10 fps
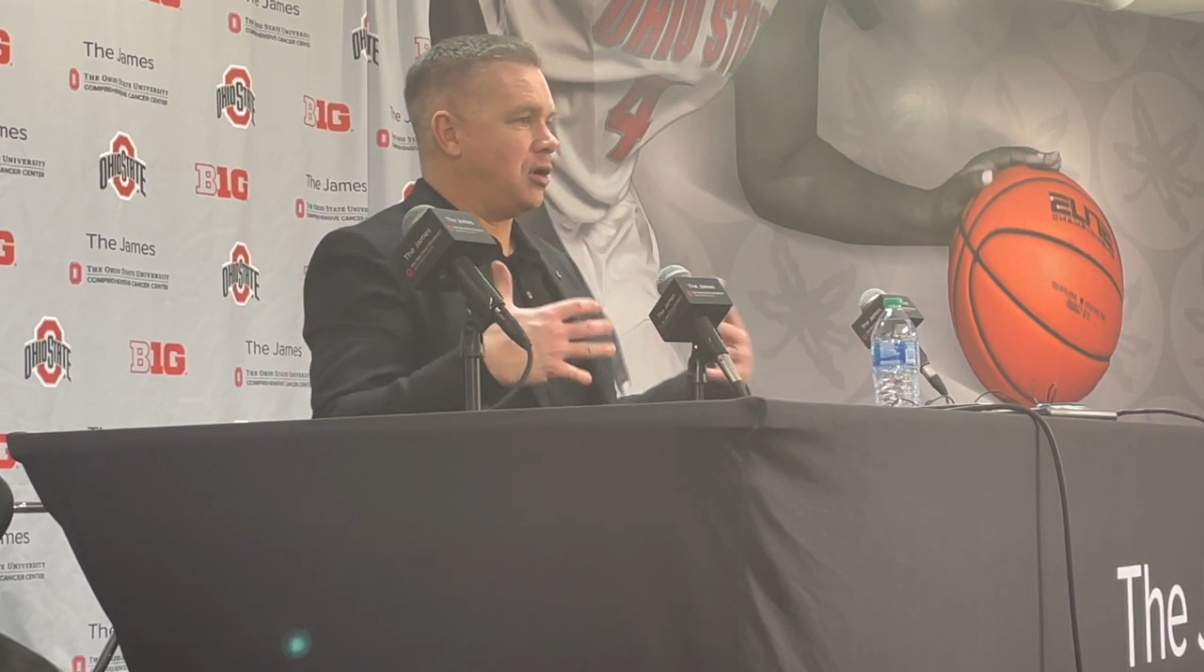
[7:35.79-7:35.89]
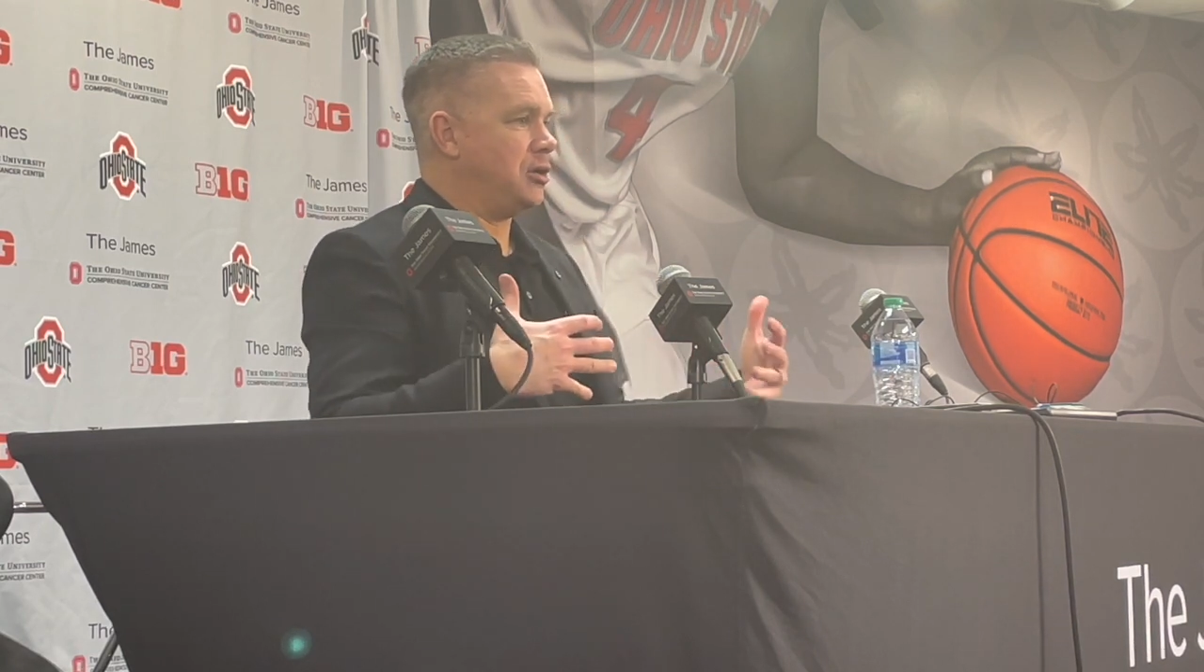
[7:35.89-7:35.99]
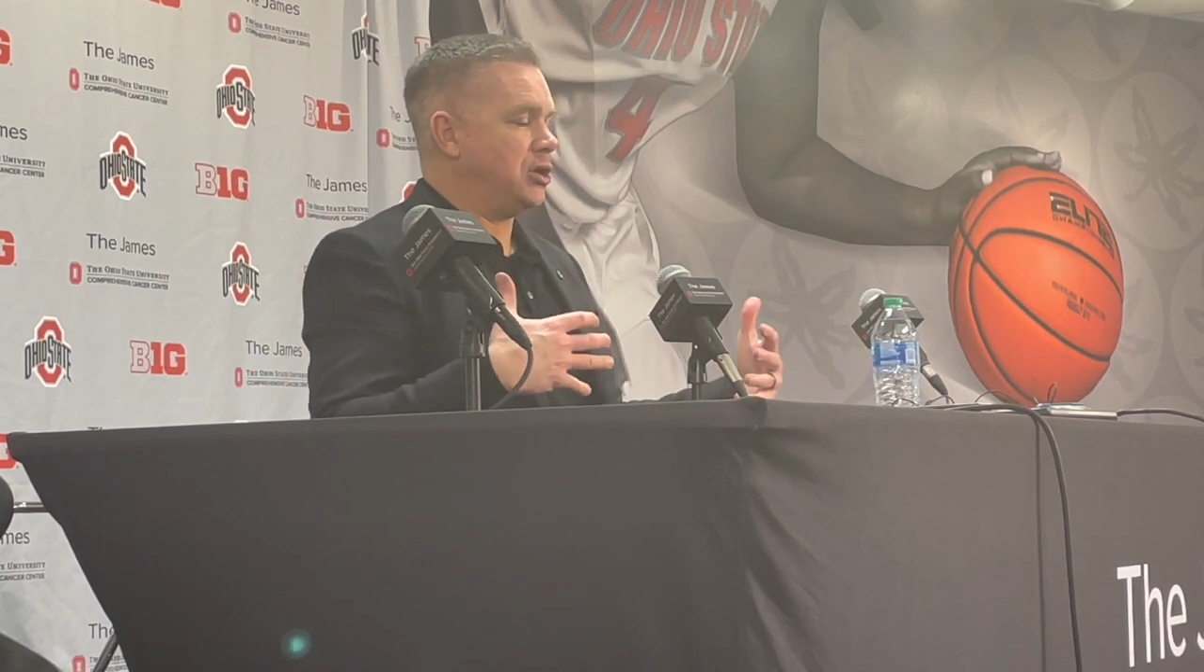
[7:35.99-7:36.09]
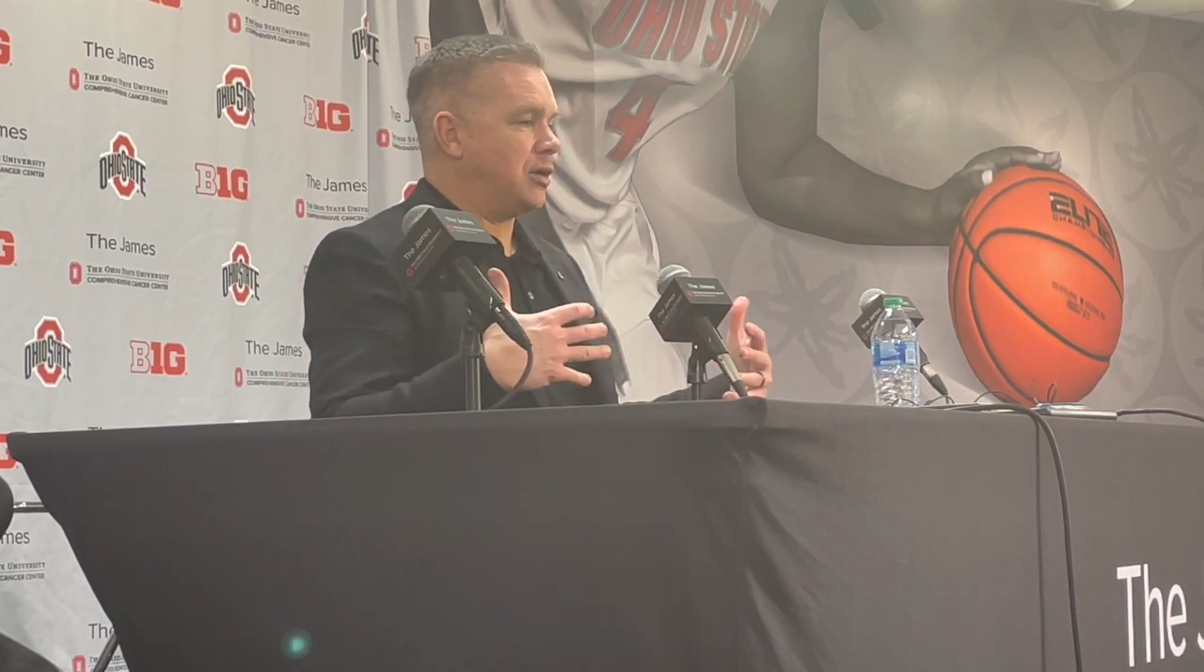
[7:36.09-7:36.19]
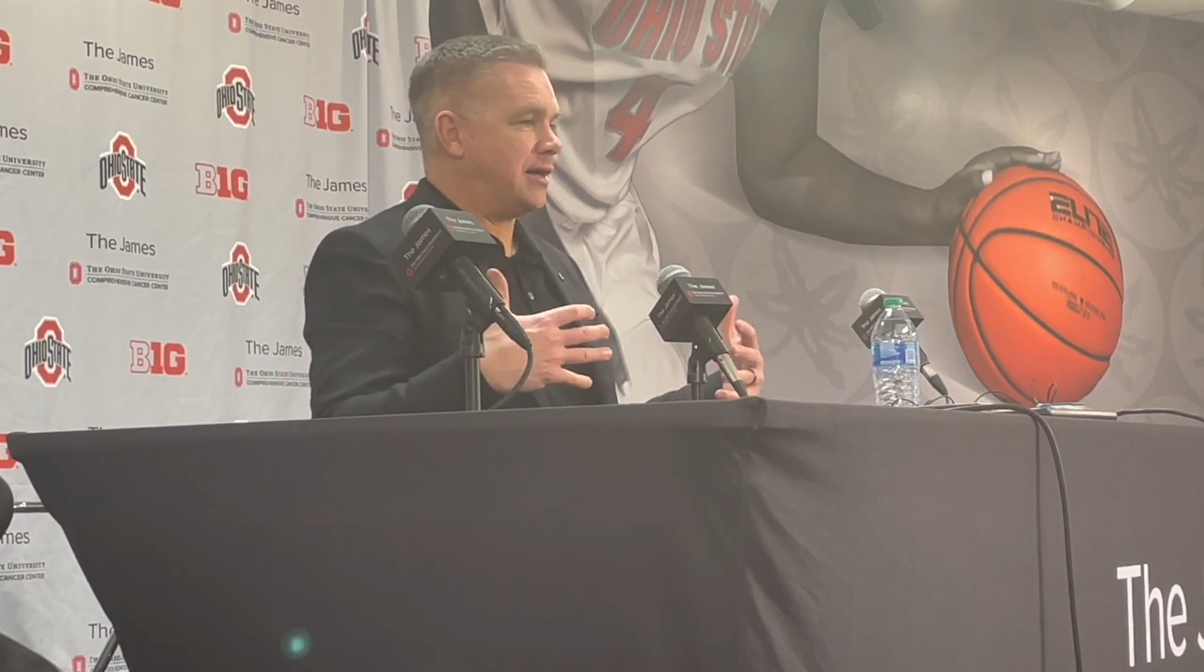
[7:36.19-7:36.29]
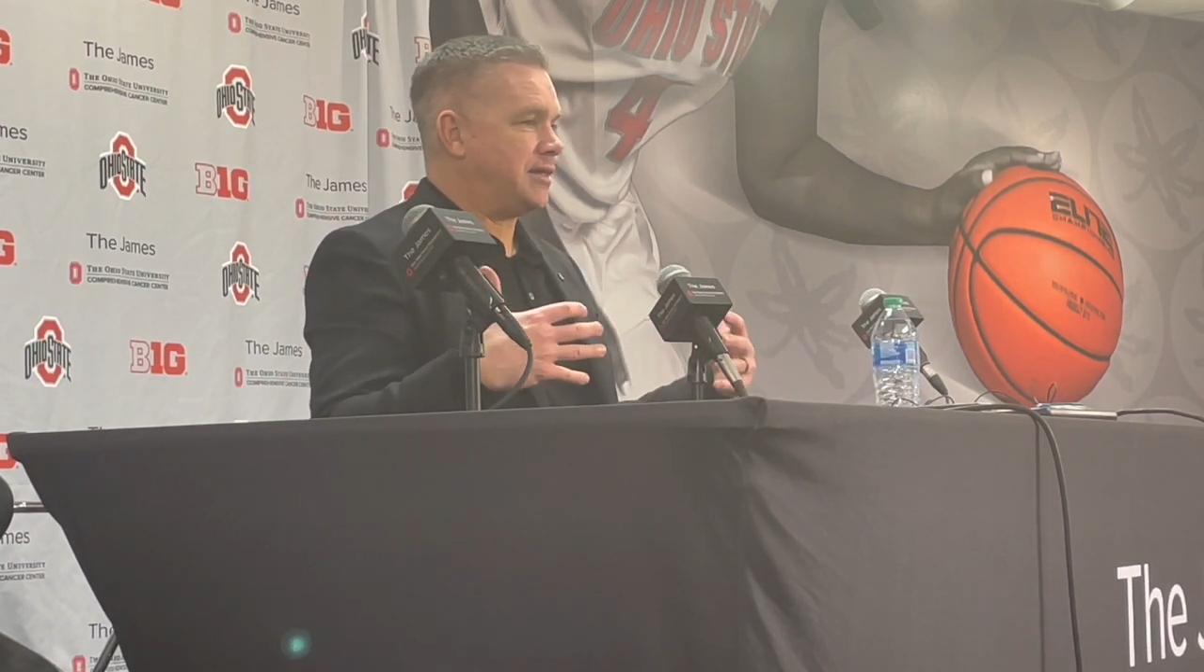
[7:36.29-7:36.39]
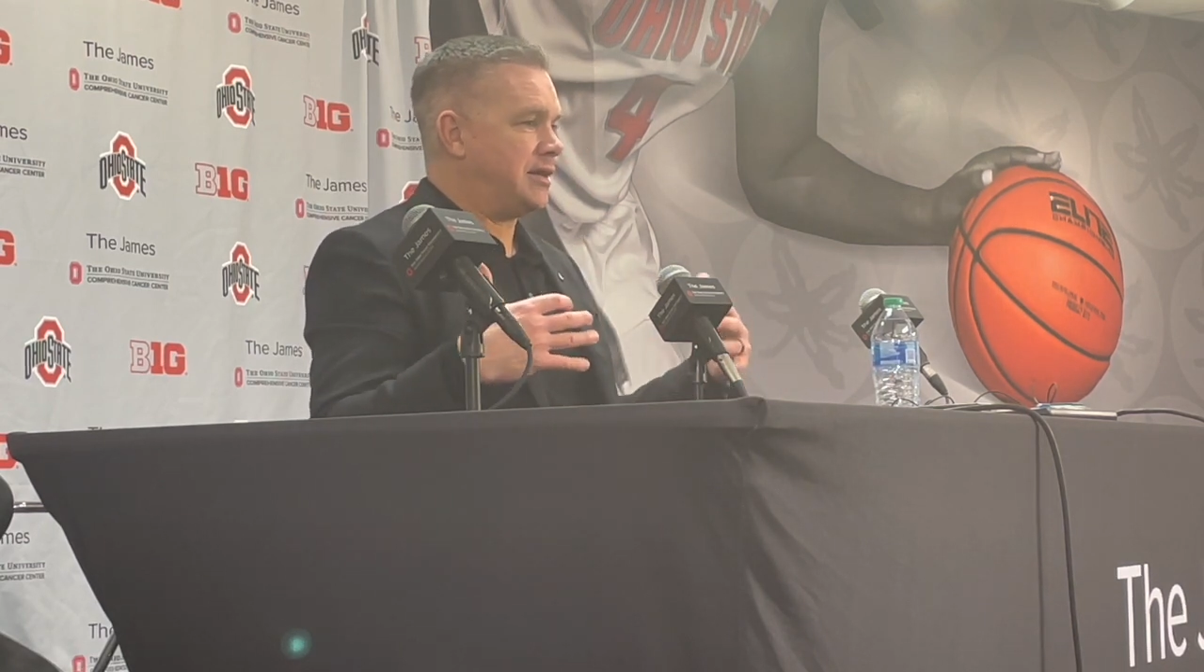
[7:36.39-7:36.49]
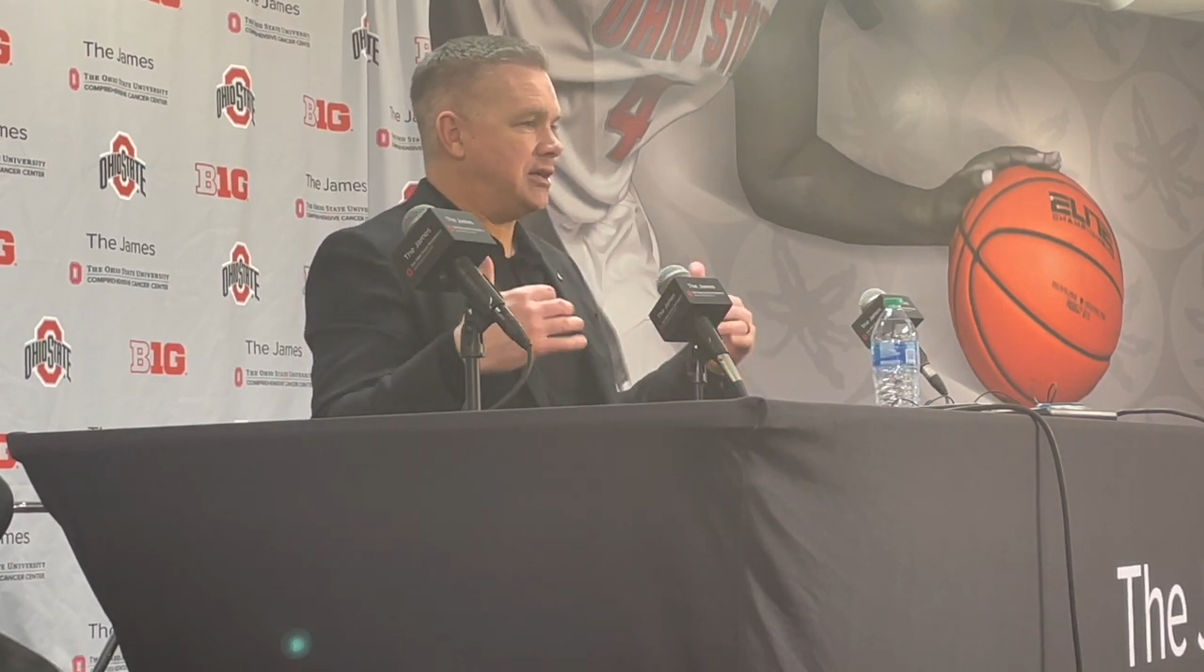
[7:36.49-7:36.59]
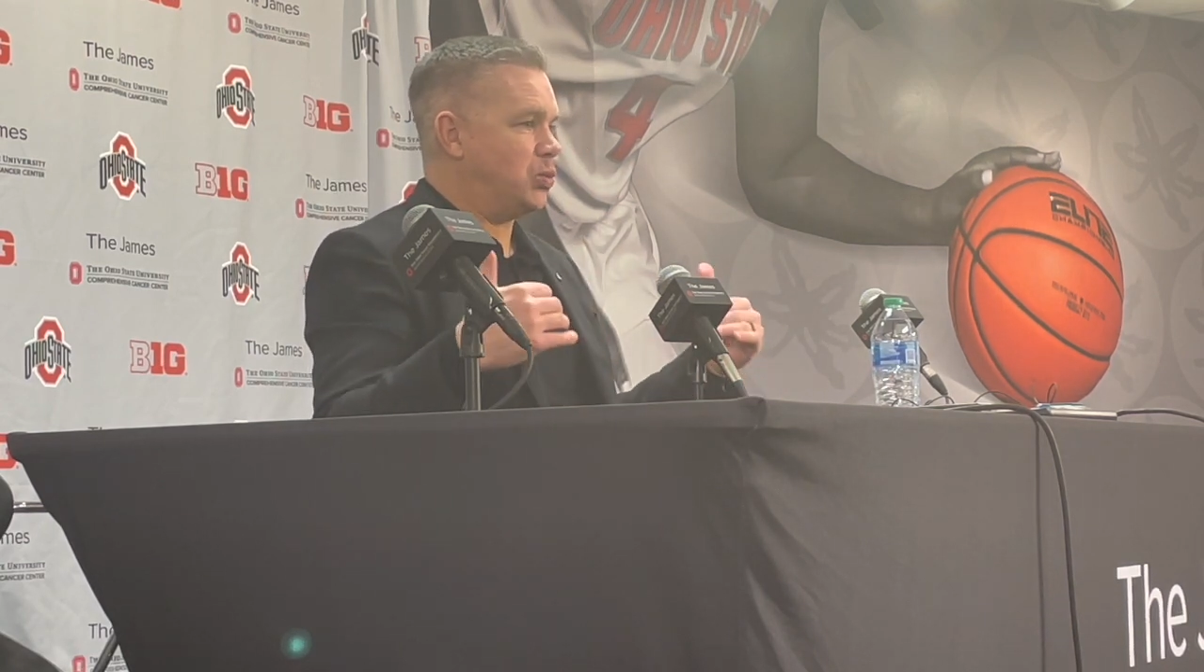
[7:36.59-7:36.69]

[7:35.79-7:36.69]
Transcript: you know, I think he,